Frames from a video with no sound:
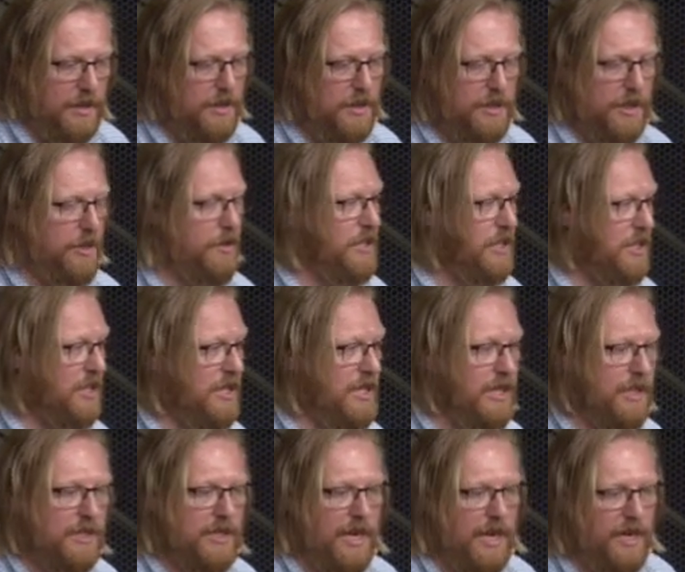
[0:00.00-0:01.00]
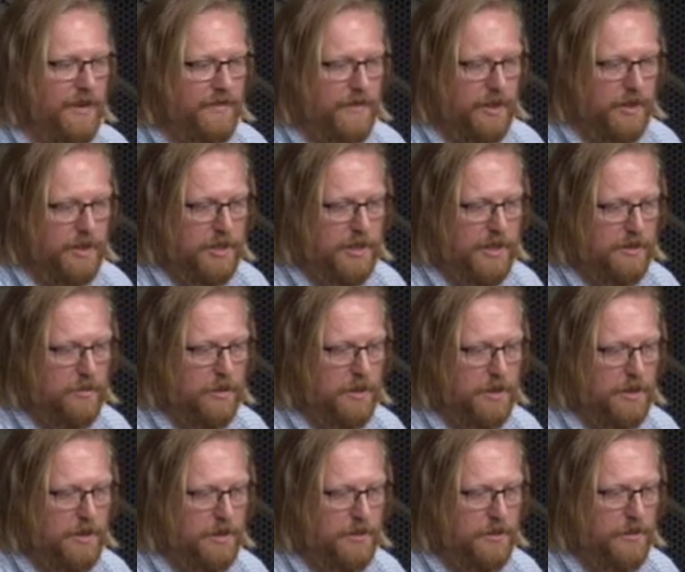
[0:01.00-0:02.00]
this little tiny function has 1,
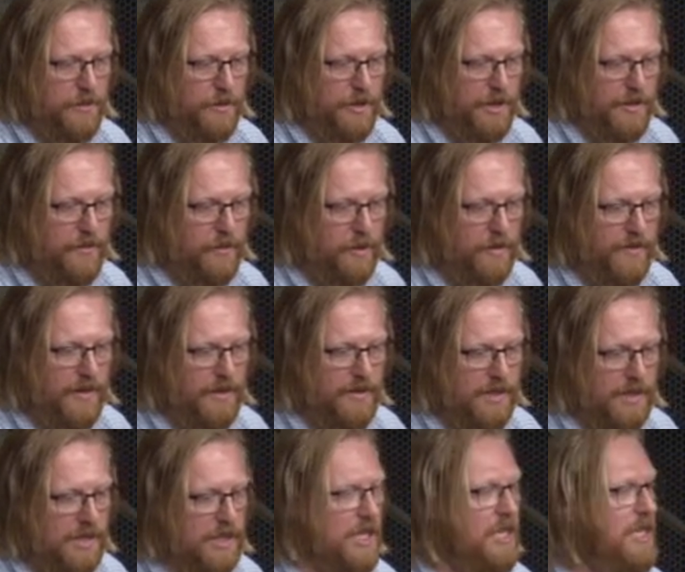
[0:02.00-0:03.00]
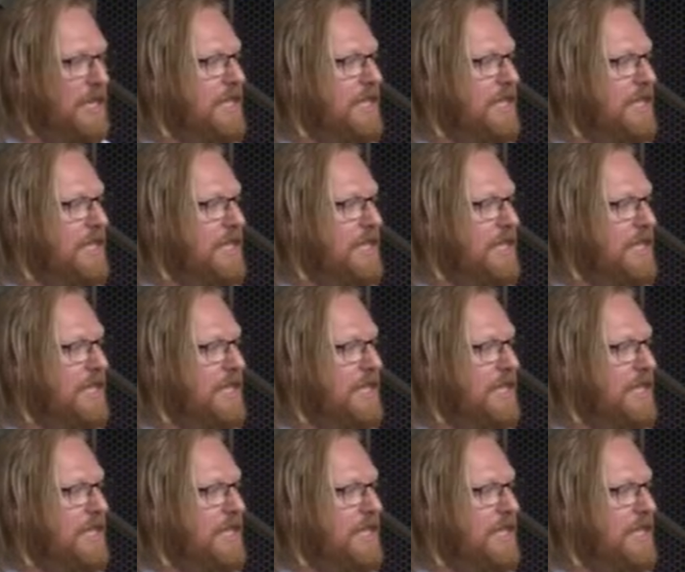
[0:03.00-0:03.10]
2, 3, 4, 5, 6,